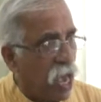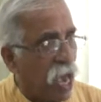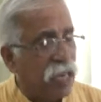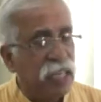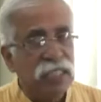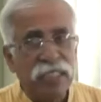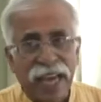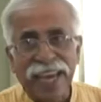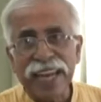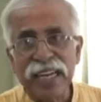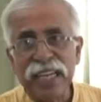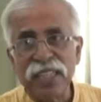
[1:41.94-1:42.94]
and the
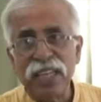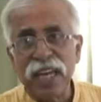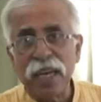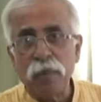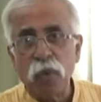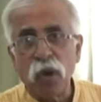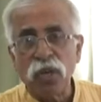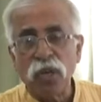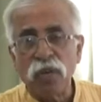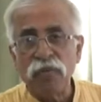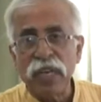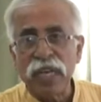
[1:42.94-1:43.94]
second is the report
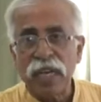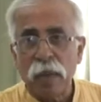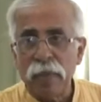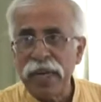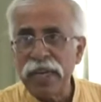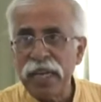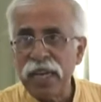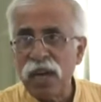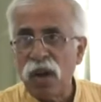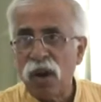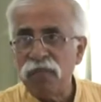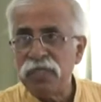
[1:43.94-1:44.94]
of the Committee
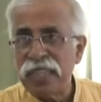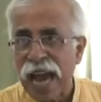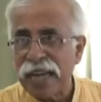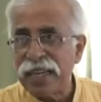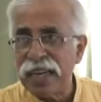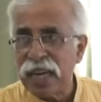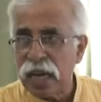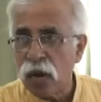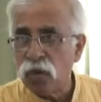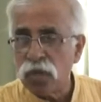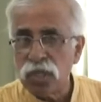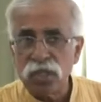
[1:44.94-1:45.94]
of Chartered
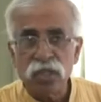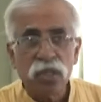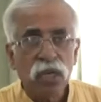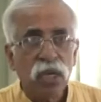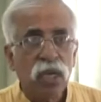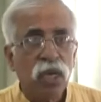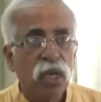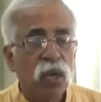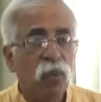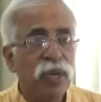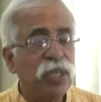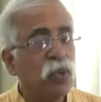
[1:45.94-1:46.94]
Accountants,
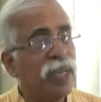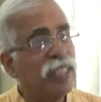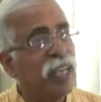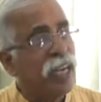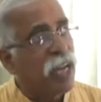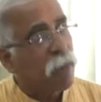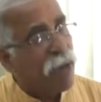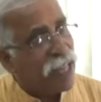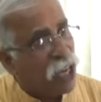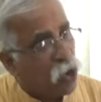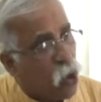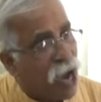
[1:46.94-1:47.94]
which was set up by
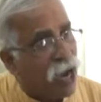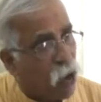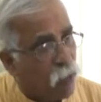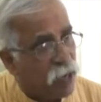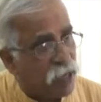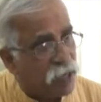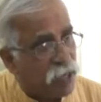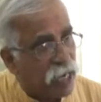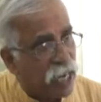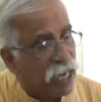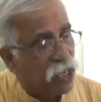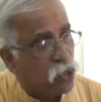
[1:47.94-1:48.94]
the Goa government
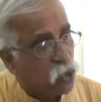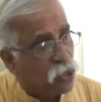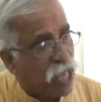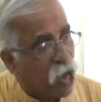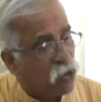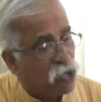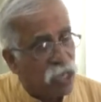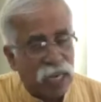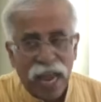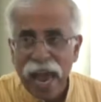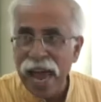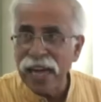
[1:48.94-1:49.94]
in
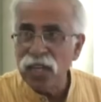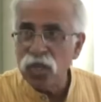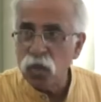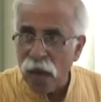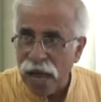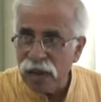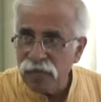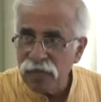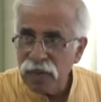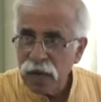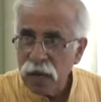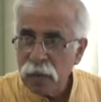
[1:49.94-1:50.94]
2012
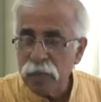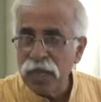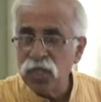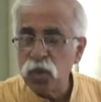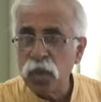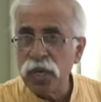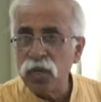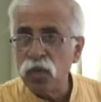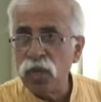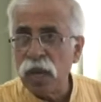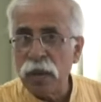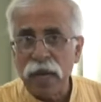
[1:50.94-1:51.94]
pursuant
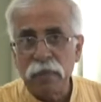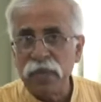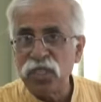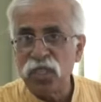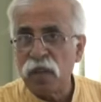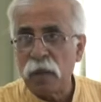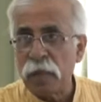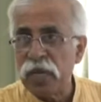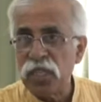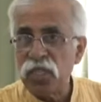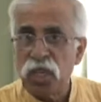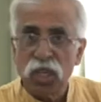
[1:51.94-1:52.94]
to the admission of the
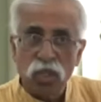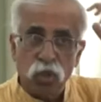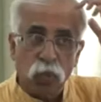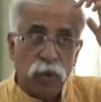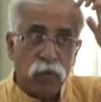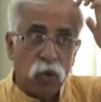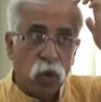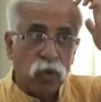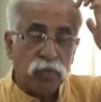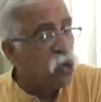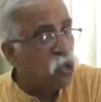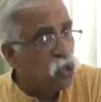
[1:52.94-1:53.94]
petition in the Supreme Court.
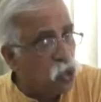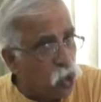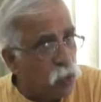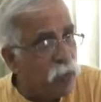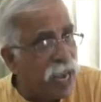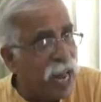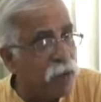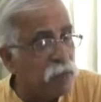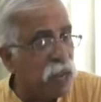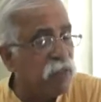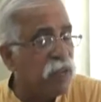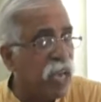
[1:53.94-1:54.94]
Should be helped
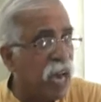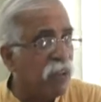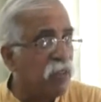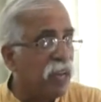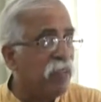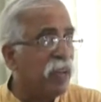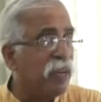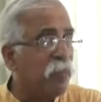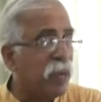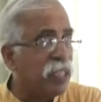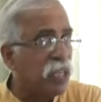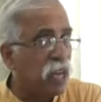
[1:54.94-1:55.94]
and we are very very
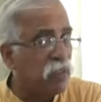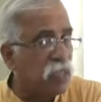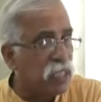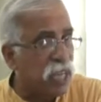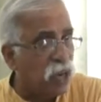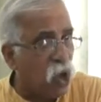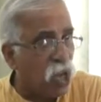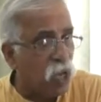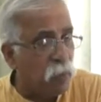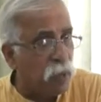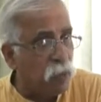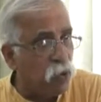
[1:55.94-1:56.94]
much convinced that all
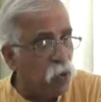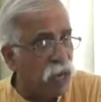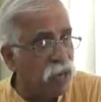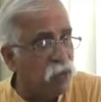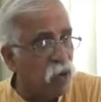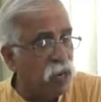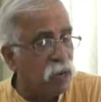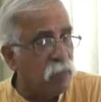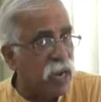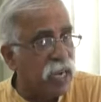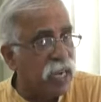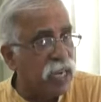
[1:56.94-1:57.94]
the people who are involved in
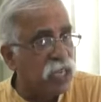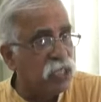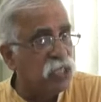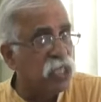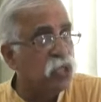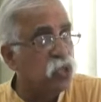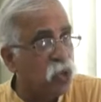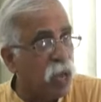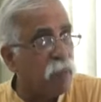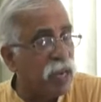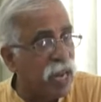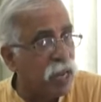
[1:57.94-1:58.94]
mining industry should
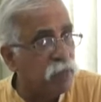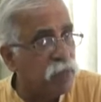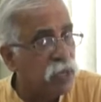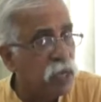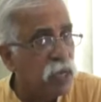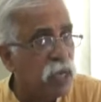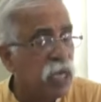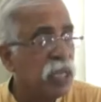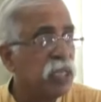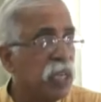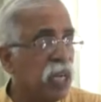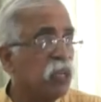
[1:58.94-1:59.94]
have been helped.
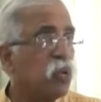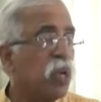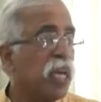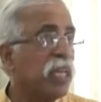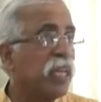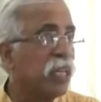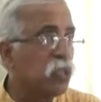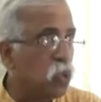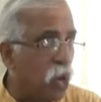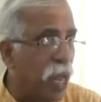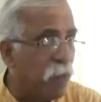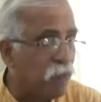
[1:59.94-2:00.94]
Till today there is
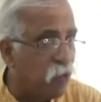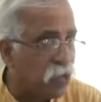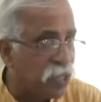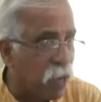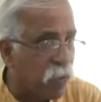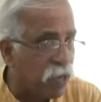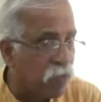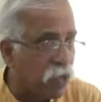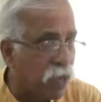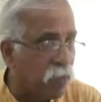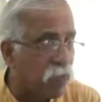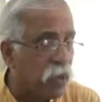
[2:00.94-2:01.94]
no help forthcoming for
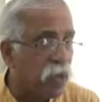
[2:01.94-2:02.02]
them